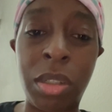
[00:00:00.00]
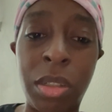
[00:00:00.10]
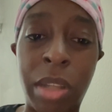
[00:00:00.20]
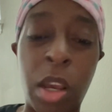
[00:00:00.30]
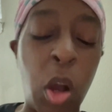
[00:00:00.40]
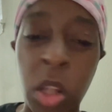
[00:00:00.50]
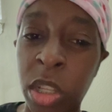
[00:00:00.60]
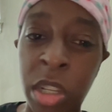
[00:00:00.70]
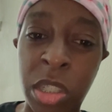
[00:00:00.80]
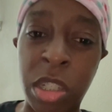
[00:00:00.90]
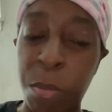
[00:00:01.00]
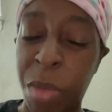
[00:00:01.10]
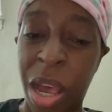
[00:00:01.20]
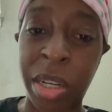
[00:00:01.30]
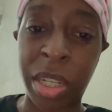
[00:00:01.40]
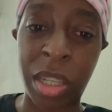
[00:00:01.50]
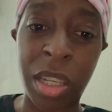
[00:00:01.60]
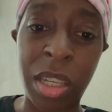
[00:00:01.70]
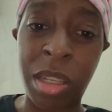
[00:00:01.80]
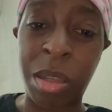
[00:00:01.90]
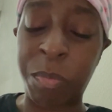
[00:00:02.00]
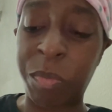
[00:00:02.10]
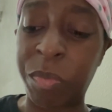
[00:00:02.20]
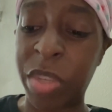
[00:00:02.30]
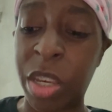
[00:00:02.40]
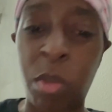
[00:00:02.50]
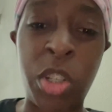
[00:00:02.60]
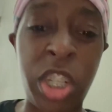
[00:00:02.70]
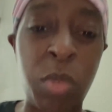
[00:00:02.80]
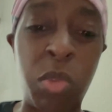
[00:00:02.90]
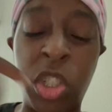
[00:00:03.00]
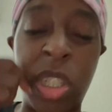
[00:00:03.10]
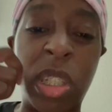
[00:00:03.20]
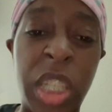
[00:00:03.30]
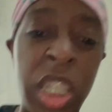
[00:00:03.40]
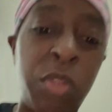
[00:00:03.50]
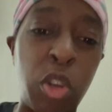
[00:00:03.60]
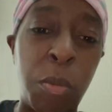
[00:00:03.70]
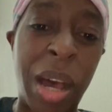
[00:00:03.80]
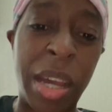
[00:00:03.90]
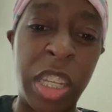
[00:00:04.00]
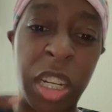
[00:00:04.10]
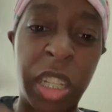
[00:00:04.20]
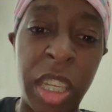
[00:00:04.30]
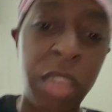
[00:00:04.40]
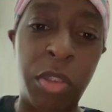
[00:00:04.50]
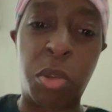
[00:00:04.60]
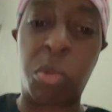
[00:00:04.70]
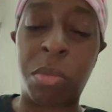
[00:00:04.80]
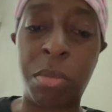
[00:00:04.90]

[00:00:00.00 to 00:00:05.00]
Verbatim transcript: Like all of this demonic energy will just leave your body, it'll leave you.